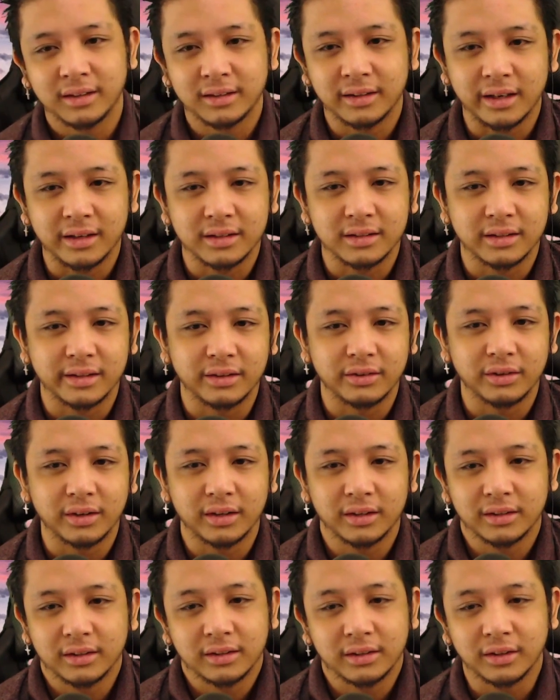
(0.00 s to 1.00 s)
Like, the
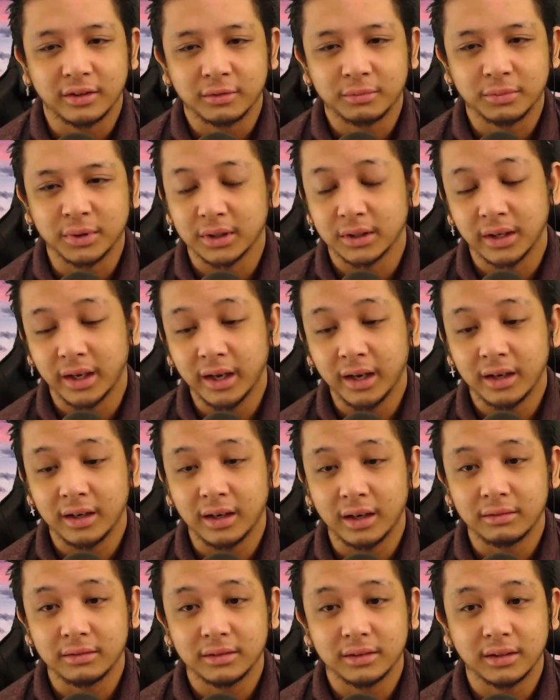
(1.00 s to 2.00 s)
leader, you know. But,
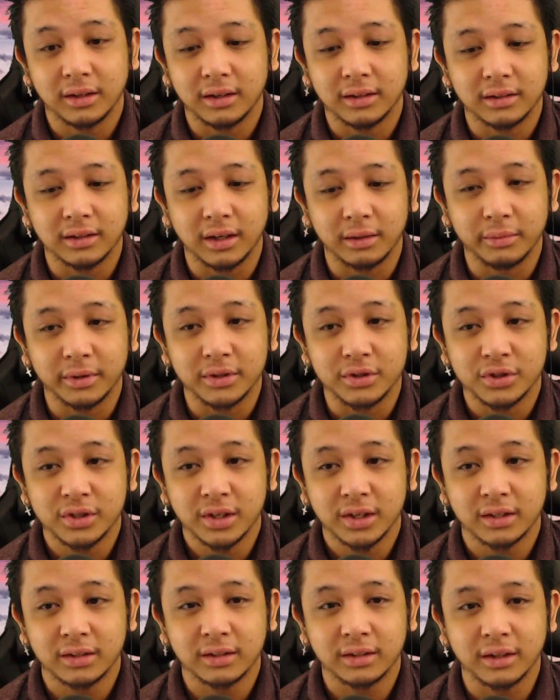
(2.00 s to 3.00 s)
hey, I mean,
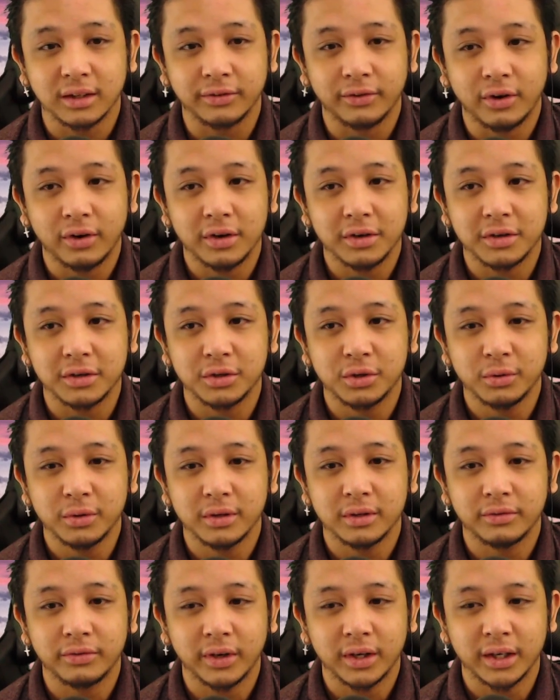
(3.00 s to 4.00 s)
shit. If Arya can do
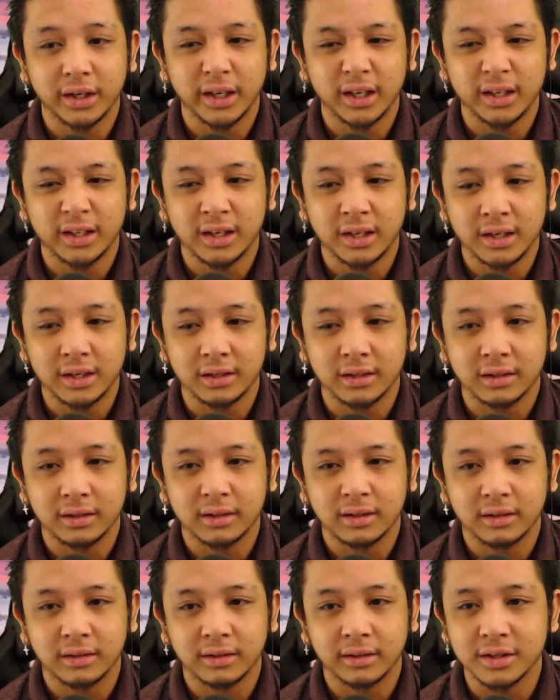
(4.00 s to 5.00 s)
it, fucking get it done.
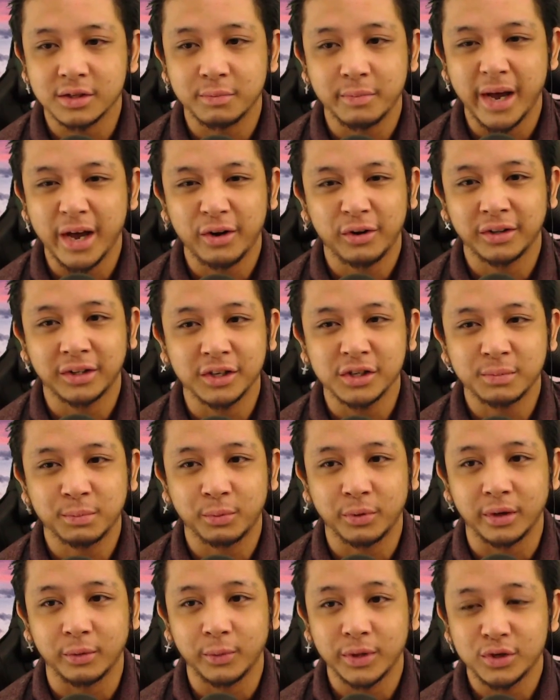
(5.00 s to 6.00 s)
Doesn't matter at this
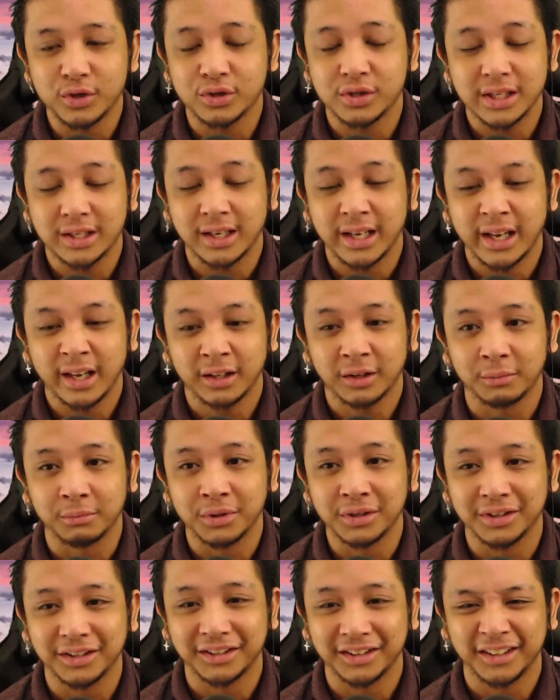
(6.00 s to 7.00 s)
point. We just need to kill
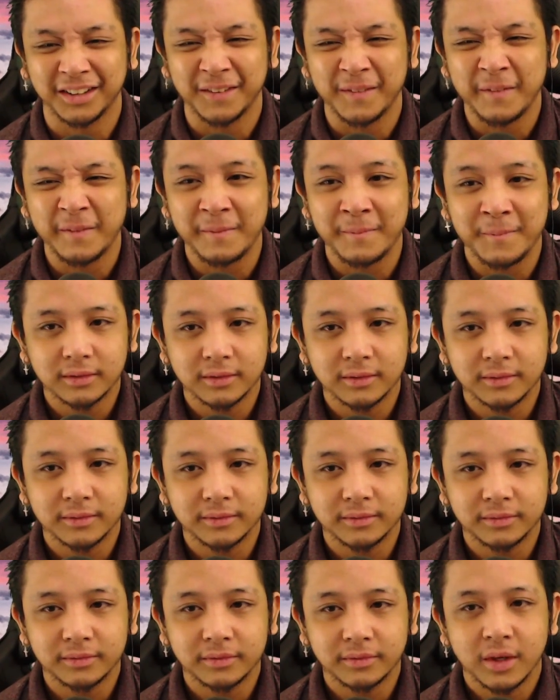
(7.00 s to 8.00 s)
him.
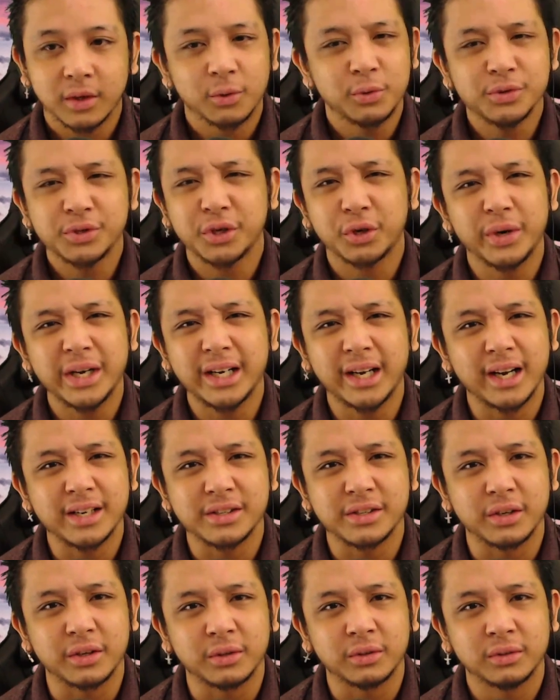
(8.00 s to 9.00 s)
Who's the green
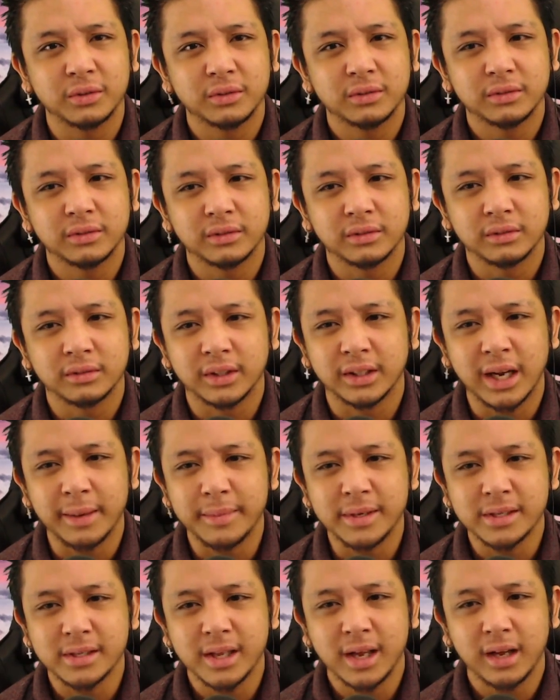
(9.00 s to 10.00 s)
eyes, though? Did I
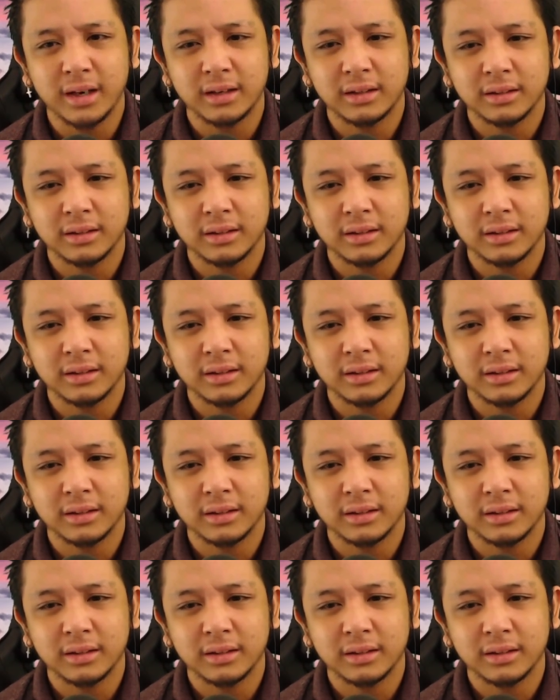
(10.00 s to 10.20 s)
miss that?